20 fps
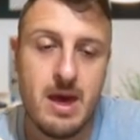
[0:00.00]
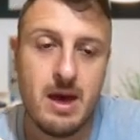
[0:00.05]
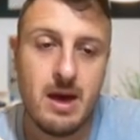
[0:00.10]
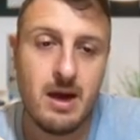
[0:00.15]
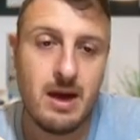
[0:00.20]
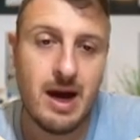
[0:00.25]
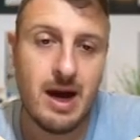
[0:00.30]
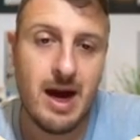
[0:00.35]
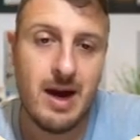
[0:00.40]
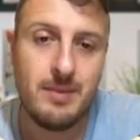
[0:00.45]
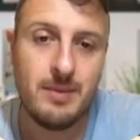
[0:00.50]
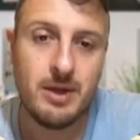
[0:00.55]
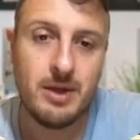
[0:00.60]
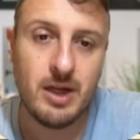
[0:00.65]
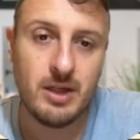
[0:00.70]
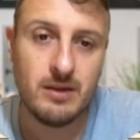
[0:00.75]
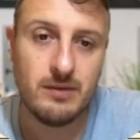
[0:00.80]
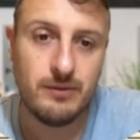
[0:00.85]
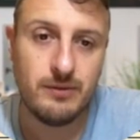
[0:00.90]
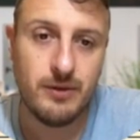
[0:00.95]
Uh, I'm
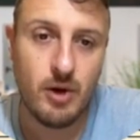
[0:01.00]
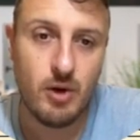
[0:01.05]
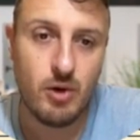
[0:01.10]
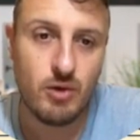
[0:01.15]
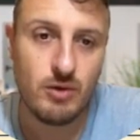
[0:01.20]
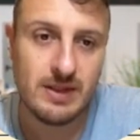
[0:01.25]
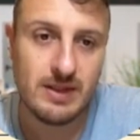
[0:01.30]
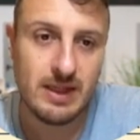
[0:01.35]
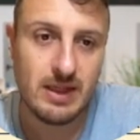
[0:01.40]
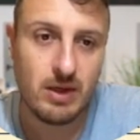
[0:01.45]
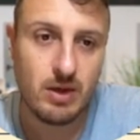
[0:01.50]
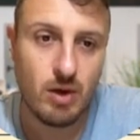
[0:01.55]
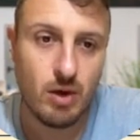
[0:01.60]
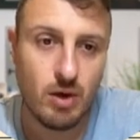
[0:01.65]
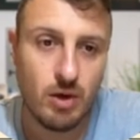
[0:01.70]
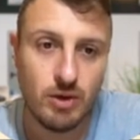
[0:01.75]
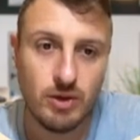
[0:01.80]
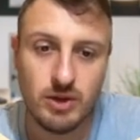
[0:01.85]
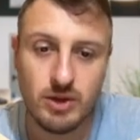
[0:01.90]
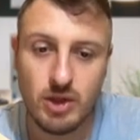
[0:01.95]
not focusing
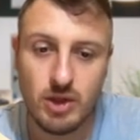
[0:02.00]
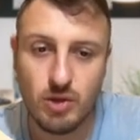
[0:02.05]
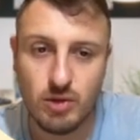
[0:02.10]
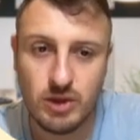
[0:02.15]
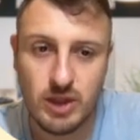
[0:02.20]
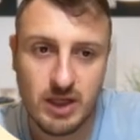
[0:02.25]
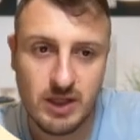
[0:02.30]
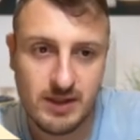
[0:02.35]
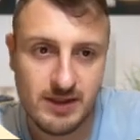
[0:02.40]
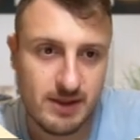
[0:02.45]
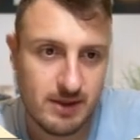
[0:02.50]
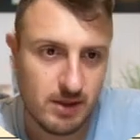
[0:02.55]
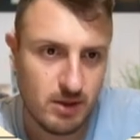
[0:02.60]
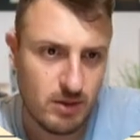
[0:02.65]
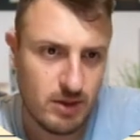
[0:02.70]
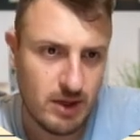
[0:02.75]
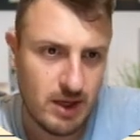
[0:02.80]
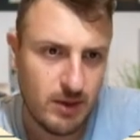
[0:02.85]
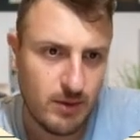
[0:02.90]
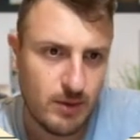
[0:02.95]
on totals,
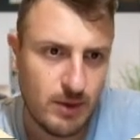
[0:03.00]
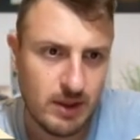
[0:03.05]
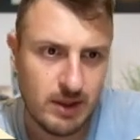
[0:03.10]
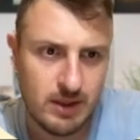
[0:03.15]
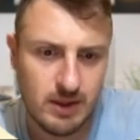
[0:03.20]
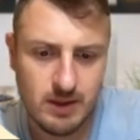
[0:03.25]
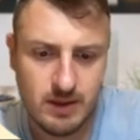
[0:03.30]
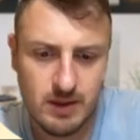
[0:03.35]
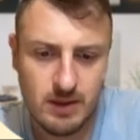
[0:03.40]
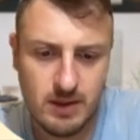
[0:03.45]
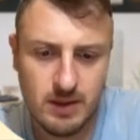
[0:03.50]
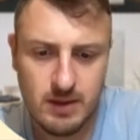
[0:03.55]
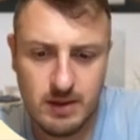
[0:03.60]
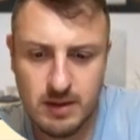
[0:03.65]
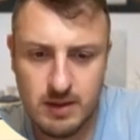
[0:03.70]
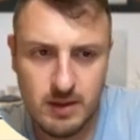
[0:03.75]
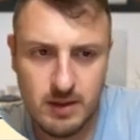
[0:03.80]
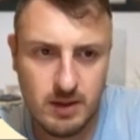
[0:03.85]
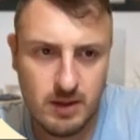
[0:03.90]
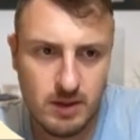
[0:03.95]
so I will
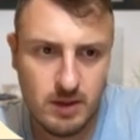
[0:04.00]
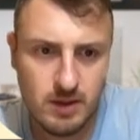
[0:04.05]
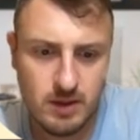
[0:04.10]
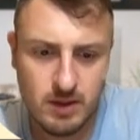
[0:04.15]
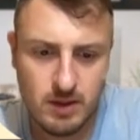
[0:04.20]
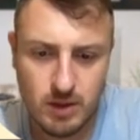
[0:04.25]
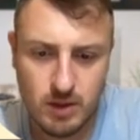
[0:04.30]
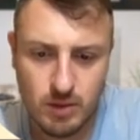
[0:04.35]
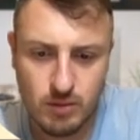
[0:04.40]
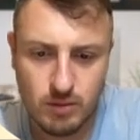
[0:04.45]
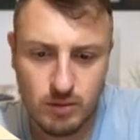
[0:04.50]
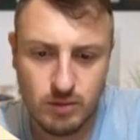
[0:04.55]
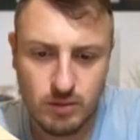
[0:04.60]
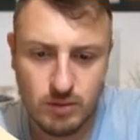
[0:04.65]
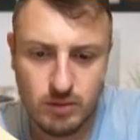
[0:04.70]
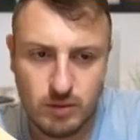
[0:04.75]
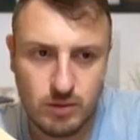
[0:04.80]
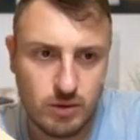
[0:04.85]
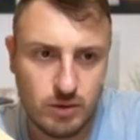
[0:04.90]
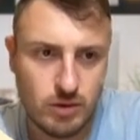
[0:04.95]
no
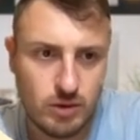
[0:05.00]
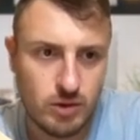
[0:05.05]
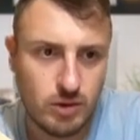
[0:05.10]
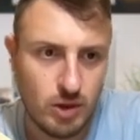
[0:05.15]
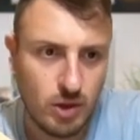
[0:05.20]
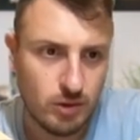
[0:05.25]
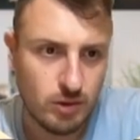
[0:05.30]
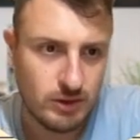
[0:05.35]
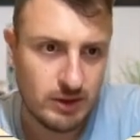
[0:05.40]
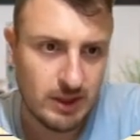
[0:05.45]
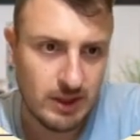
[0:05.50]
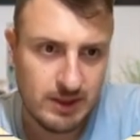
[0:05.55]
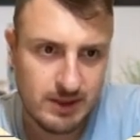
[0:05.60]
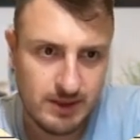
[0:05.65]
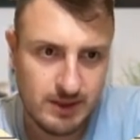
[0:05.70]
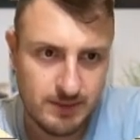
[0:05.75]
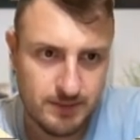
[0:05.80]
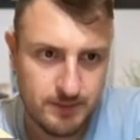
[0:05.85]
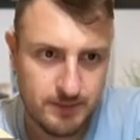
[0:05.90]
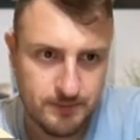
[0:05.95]

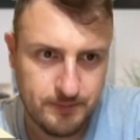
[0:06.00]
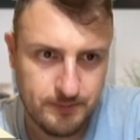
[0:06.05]
totals